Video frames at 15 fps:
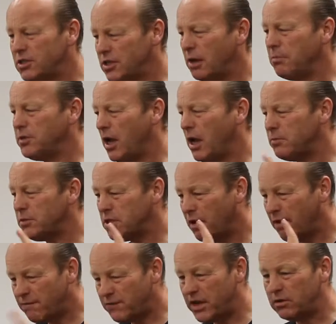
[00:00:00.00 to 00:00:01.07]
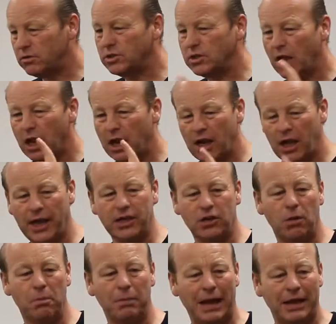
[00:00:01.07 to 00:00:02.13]
sometimes feels
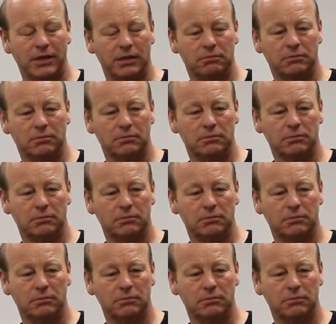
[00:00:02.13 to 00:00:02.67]
like combat.